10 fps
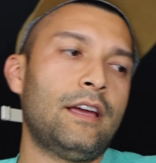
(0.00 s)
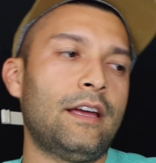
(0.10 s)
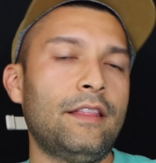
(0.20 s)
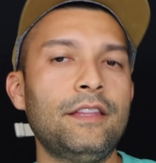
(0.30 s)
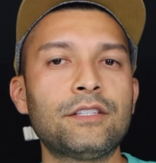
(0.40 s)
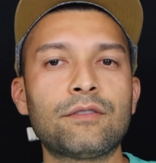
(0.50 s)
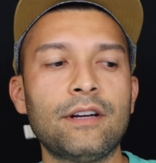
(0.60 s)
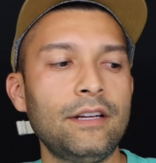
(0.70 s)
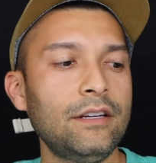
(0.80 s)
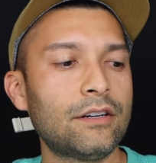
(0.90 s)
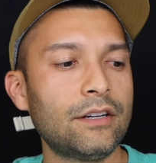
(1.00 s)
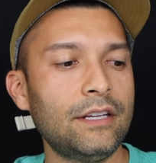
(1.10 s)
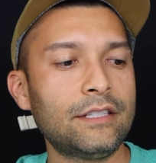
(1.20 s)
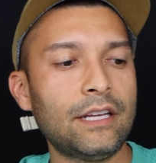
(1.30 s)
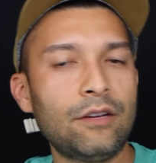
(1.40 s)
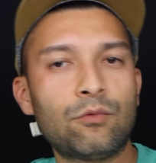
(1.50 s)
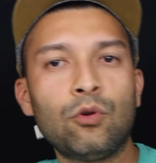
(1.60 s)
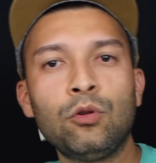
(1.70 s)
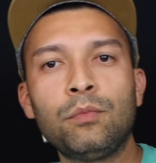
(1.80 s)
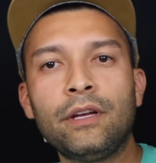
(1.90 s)
And this right here is a
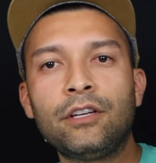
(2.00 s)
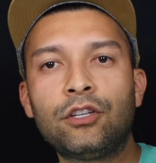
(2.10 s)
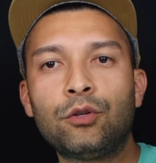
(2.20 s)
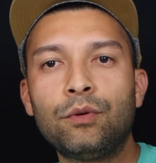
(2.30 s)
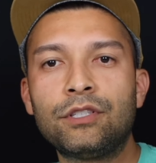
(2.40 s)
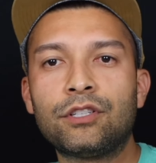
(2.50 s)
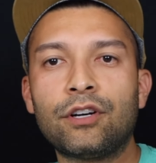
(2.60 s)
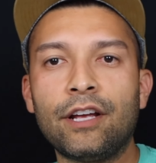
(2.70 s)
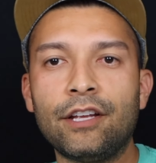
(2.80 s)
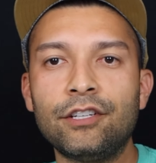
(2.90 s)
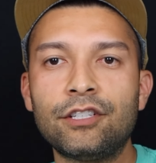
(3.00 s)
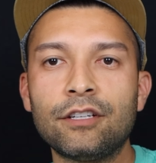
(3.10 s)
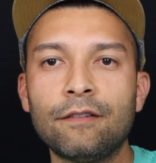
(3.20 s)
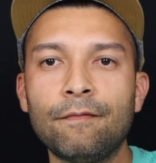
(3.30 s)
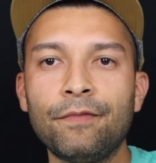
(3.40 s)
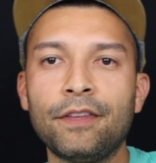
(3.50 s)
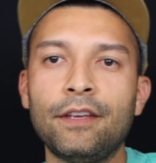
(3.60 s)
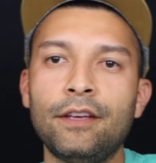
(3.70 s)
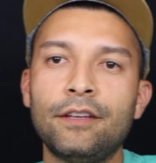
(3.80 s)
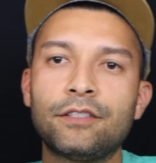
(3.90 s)
Rollerblade Twister Edge.
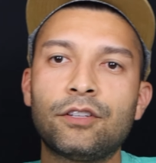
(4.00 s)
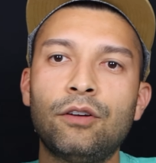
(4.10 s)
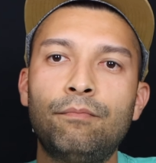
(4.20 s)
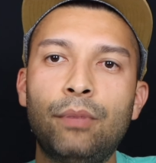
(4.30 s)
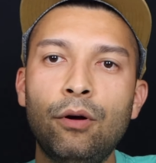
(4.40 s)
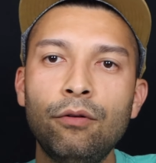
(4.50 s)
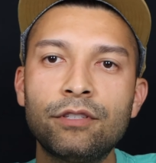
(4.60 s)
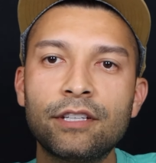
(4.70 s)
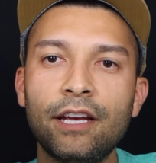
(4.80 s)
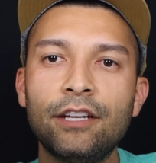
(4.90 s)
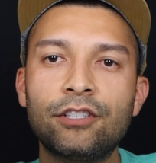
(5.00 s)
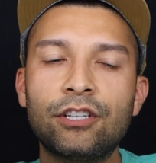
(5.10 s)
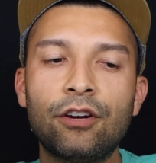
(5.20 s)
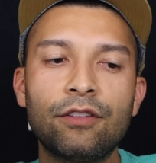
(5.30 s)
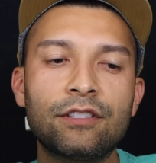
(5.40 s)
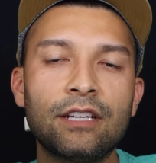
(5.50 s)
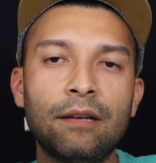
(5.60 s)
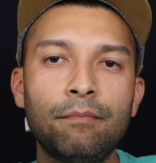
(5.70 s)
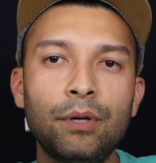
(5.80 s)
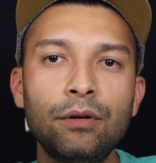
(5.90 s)
So both skates share the
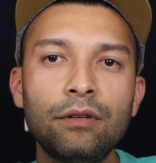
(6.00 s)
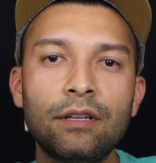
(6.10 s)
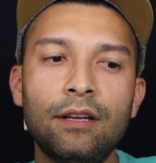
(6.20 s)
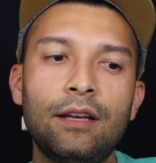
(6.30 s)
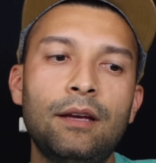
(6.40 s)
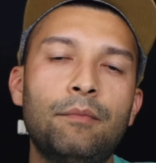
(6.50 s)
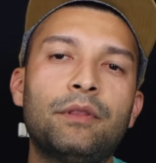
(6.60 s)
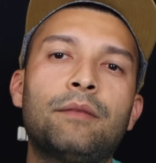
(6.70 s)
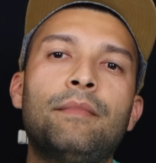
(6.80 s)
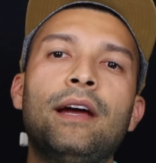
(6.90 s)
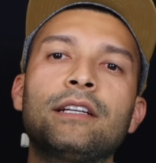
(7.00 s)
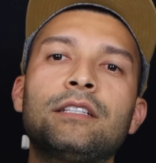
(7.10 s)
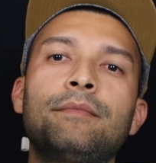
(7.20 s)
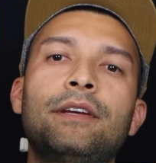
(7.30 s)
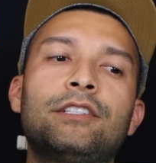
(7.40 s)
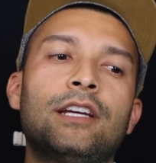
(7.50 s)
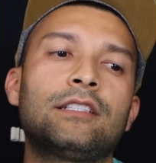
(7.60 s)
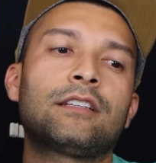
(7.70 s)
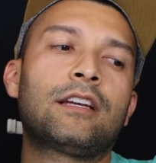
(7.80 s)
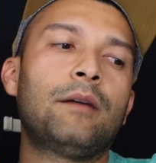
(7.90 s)
same boot, but the Maxxum Edge
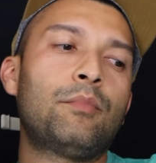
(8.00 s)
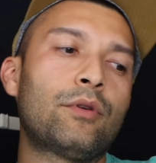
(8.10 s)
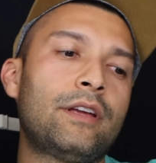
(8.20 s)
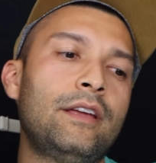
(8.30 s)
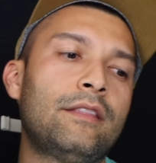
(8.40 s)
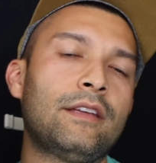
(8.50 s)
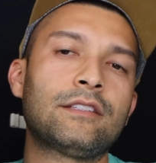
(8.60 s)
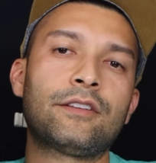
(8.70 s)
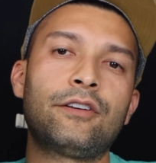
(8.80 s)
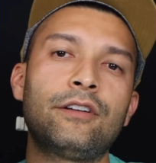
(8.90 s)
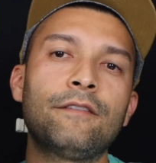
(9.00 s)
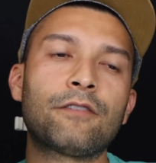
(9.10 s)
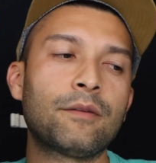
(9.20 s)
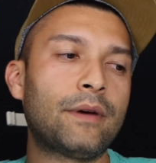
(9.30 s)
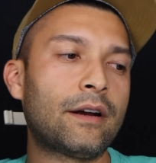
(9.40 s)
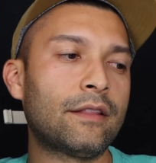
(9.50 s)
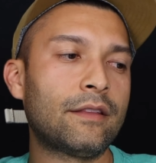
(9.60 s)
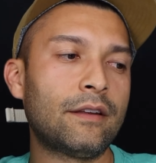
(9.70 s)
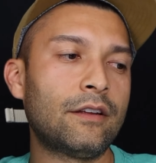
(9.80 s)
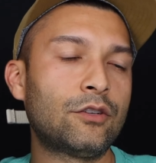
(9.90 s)
has a couple key things that are different about it
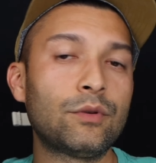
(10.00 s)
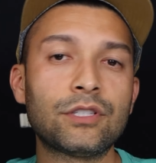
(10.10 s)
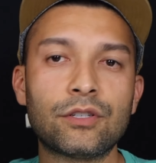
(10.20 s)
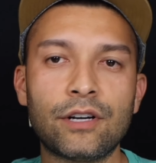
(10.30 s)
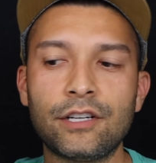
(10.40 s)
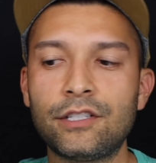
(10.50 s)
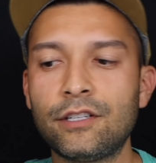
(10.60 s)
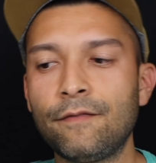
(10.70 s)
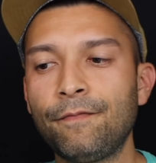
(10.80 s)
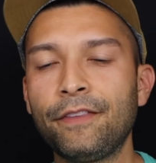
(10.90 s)
than a Twister Edge.